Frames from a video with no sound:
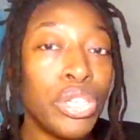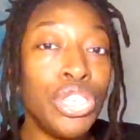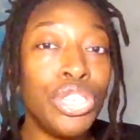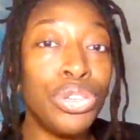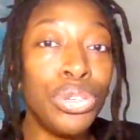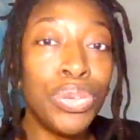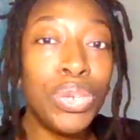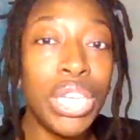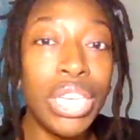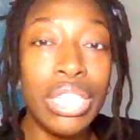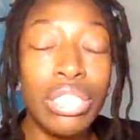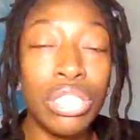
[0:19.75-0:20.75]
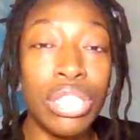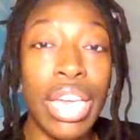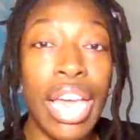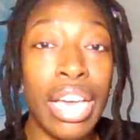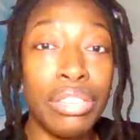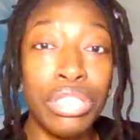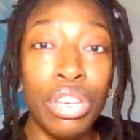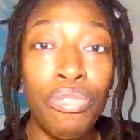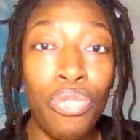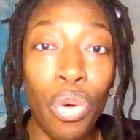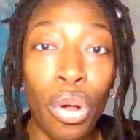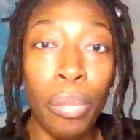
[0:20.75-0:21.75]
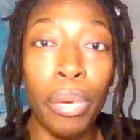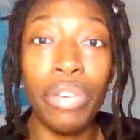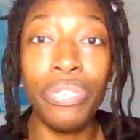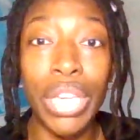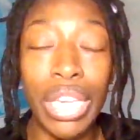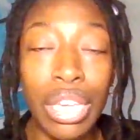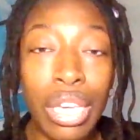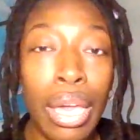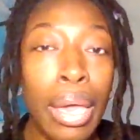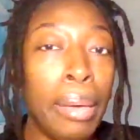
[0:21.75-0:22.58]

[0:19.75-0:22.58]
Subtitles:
you need to have some form of heat